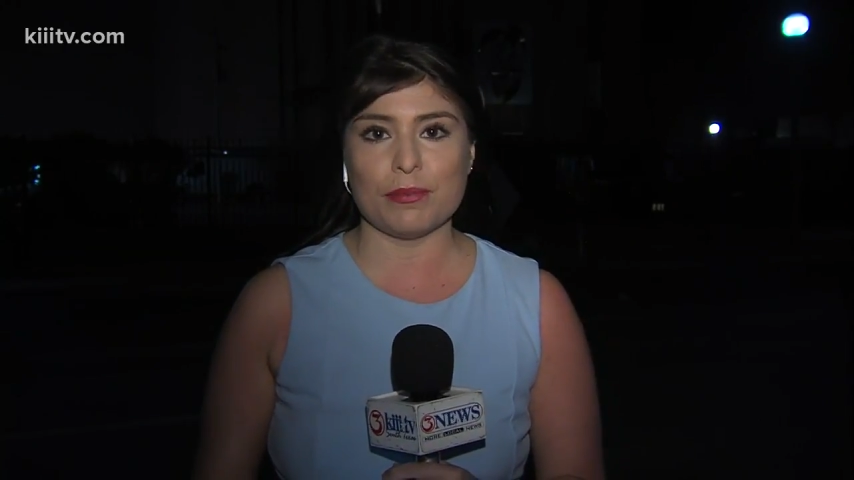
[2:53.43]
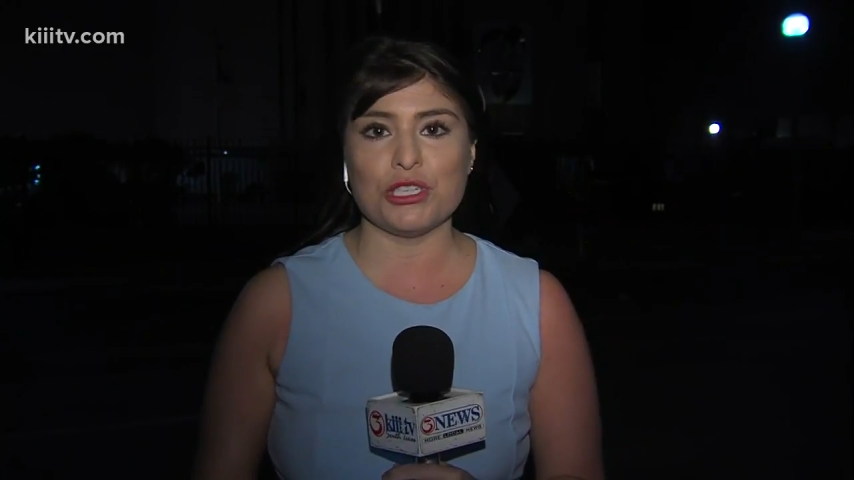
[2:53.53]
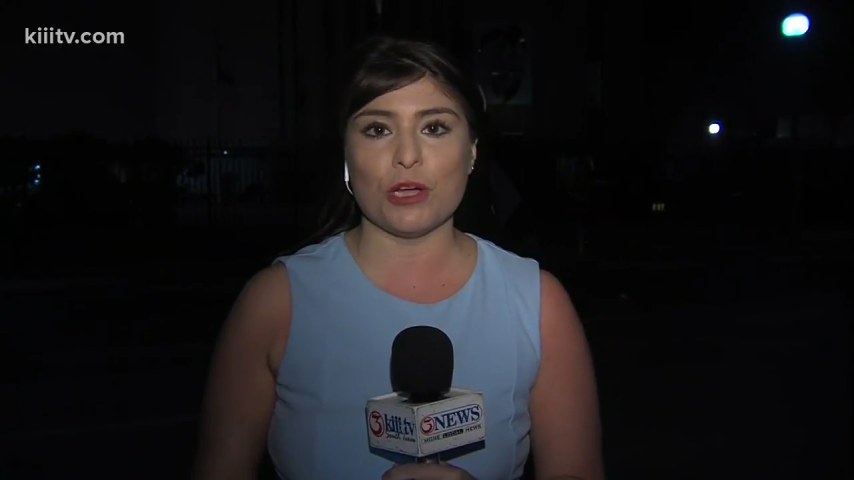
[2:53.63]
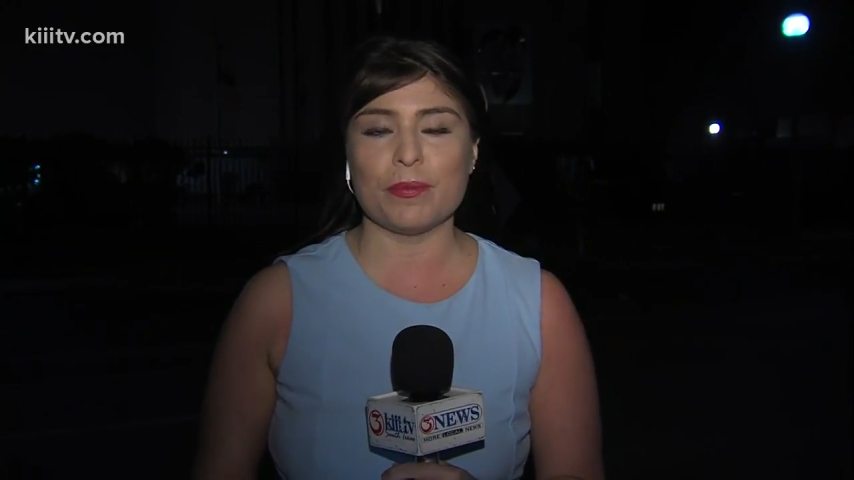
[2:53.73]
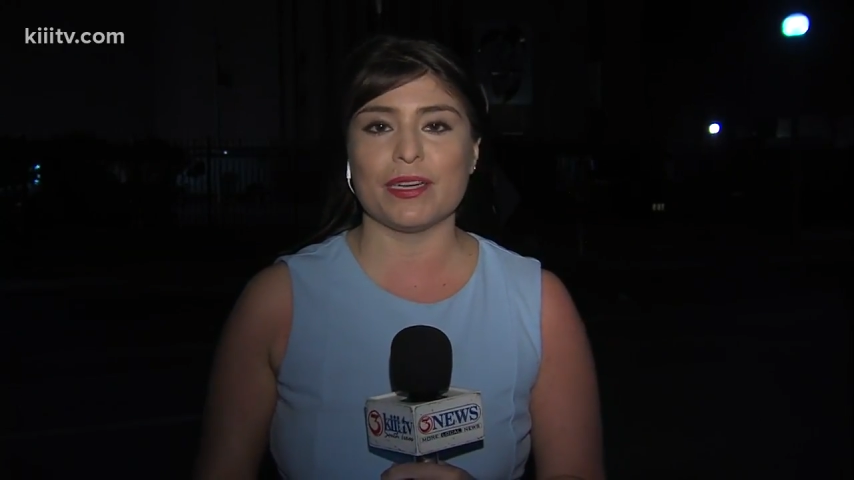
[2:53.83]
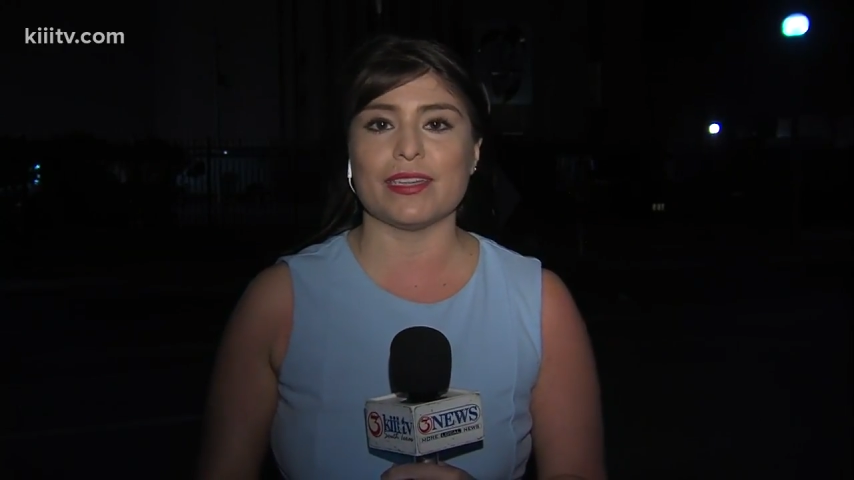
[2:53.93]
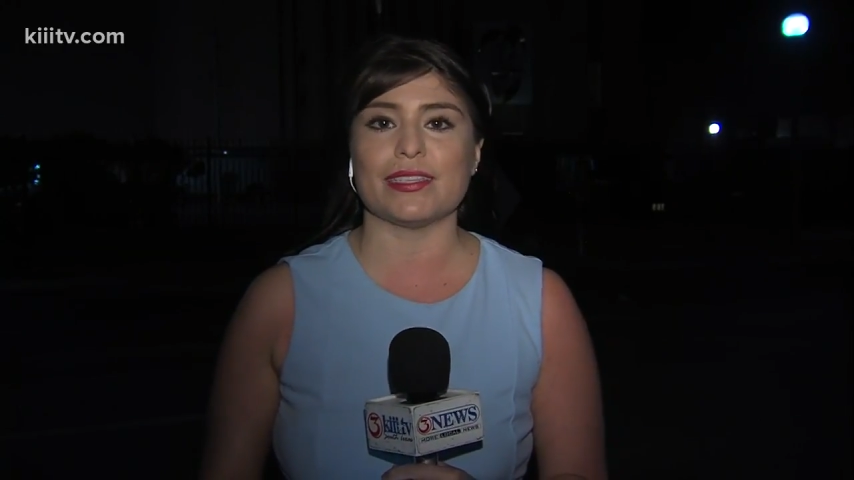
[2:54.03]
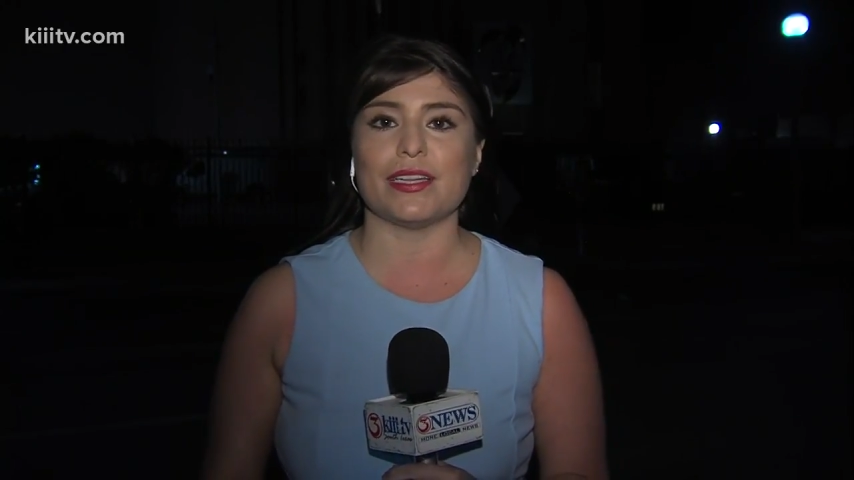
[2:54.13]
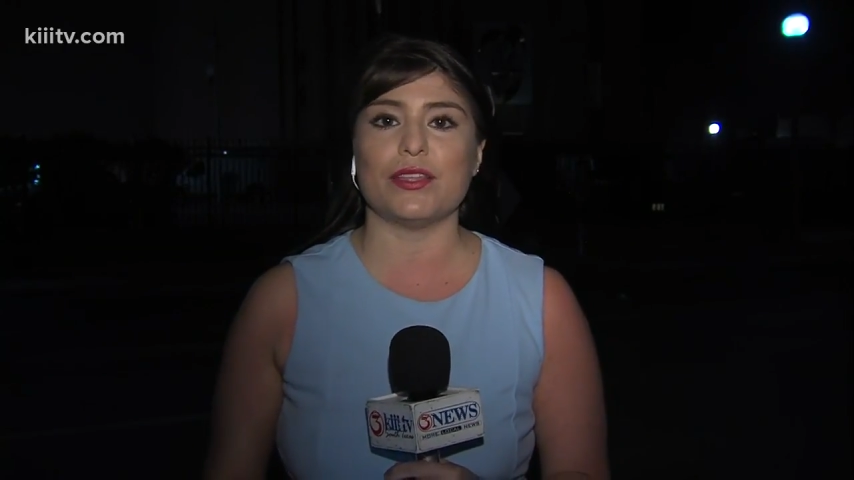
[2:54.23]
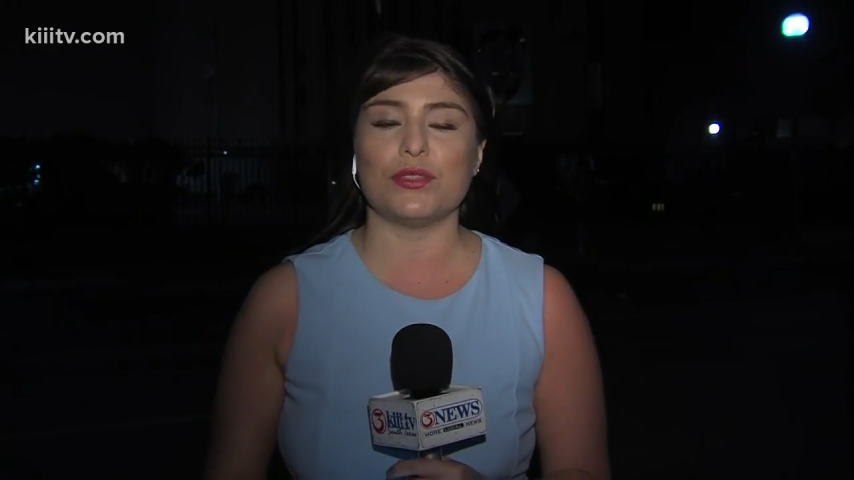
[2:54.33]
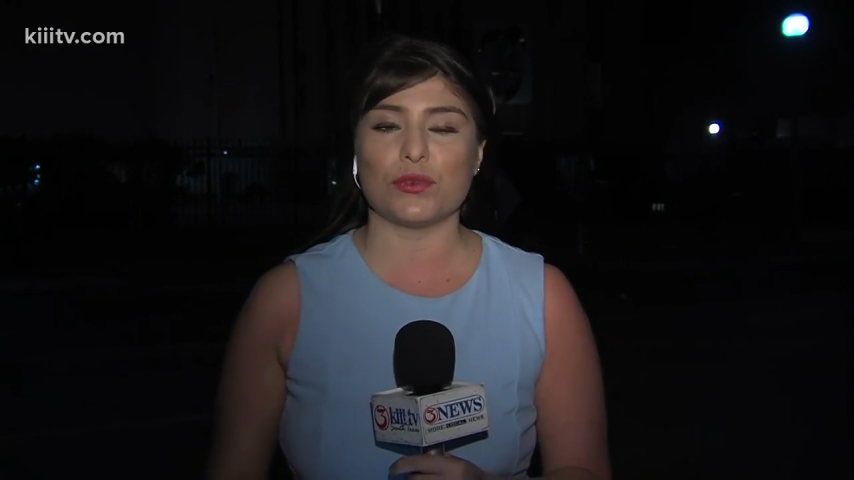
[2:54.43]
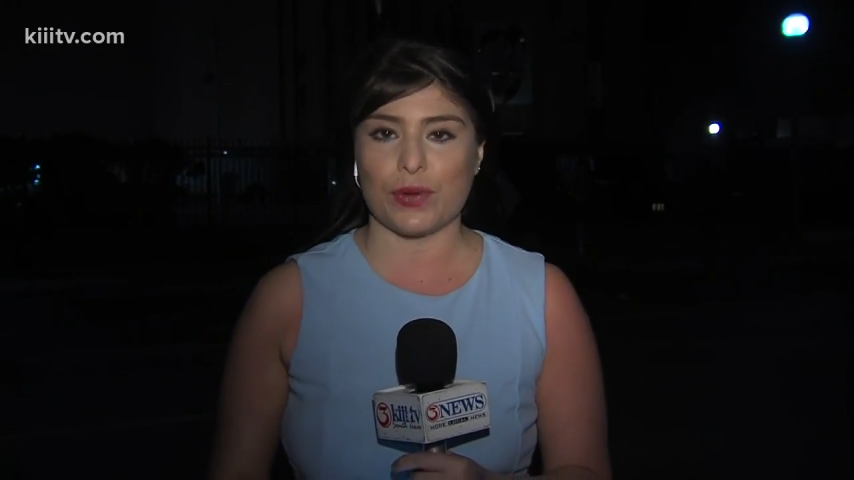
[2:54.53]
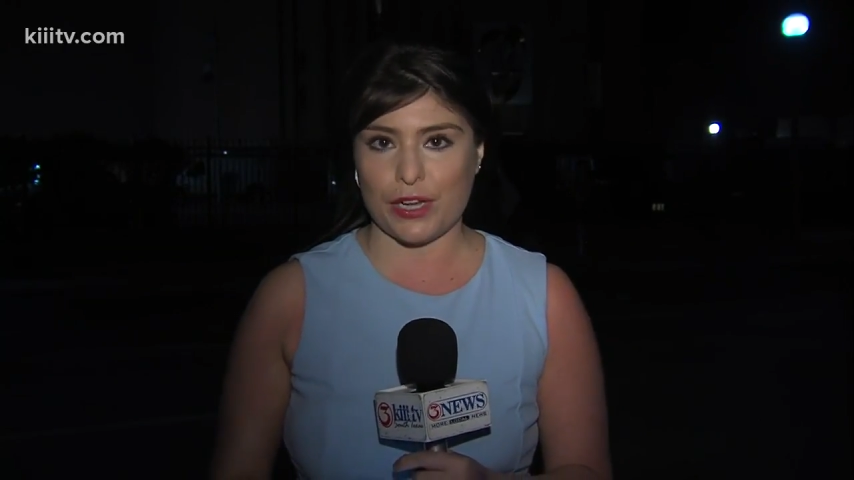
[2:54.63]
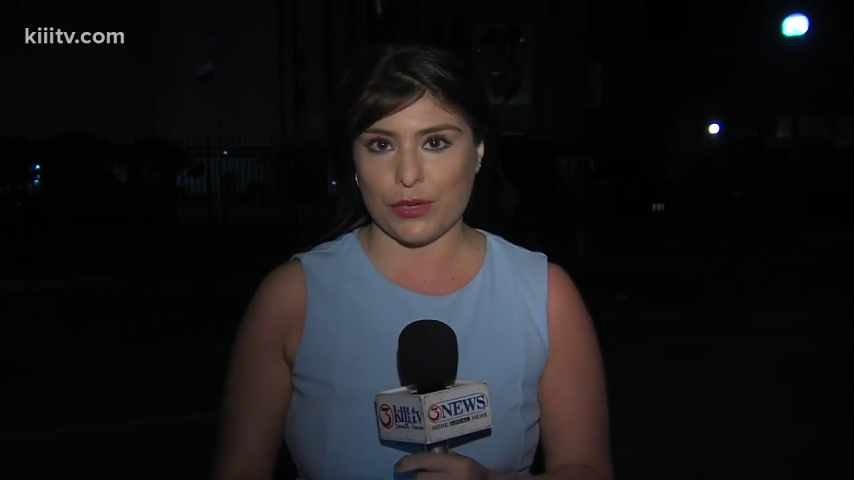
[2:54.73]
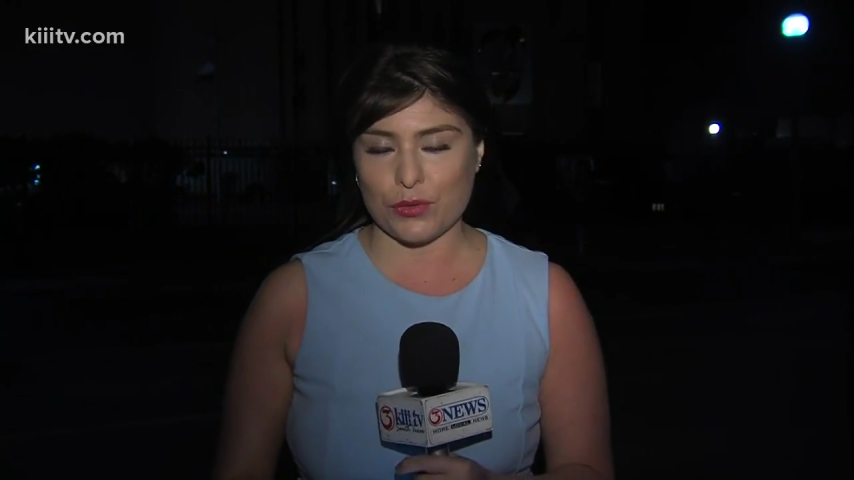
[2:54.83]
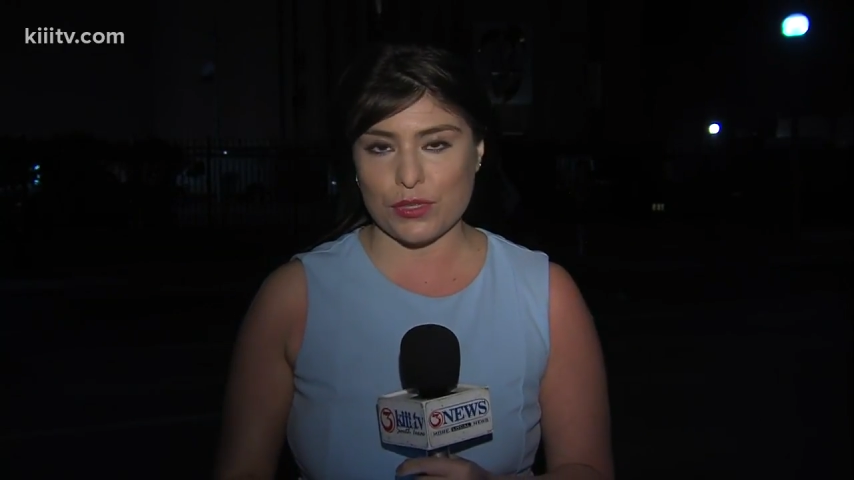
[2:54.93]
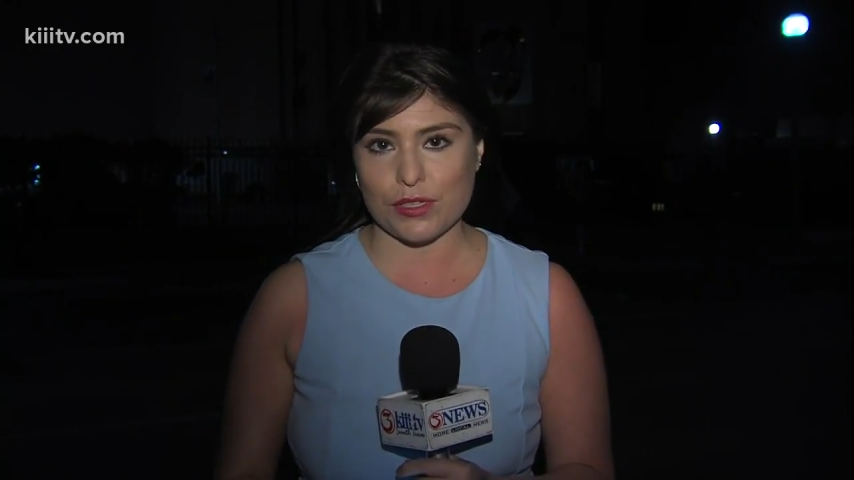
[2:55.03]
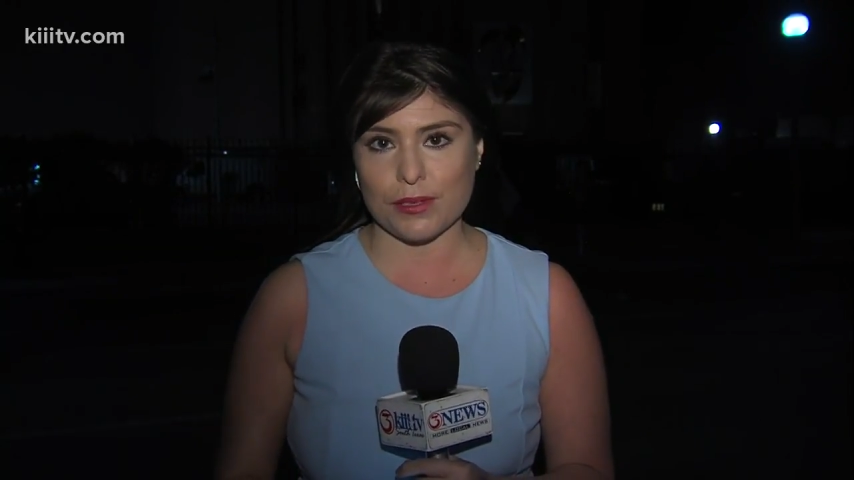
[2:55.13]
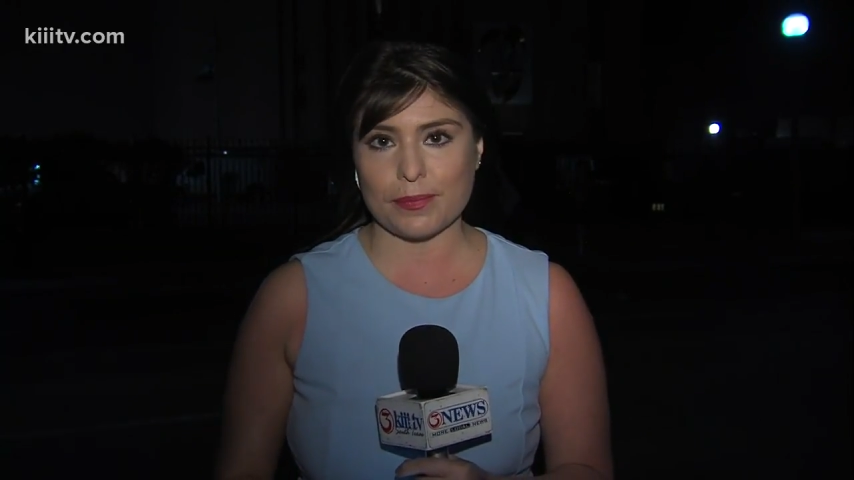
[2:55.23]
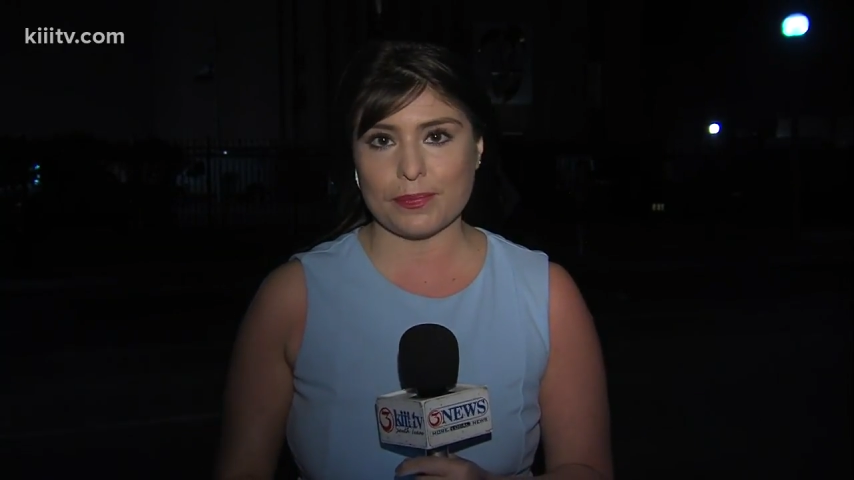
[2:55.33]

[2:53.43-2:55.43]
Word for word: Michelle Pedraza, 3 News.